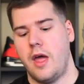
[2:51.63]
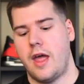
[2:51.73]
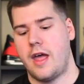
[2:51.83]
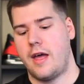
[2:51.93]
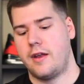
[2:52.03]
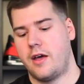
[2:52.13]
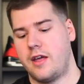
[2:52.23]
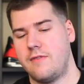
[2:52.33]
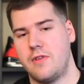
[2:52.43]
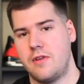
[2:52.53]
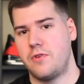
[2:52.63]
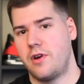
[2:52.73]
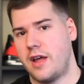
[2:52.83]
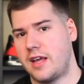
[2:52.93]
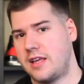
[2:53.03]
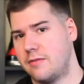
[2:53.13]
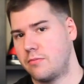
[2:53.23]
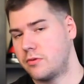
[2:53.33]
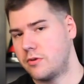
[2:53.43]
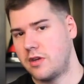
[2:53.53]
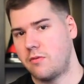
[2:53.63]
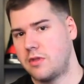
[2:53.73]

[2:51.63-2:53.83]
and even if you're a Nike employee,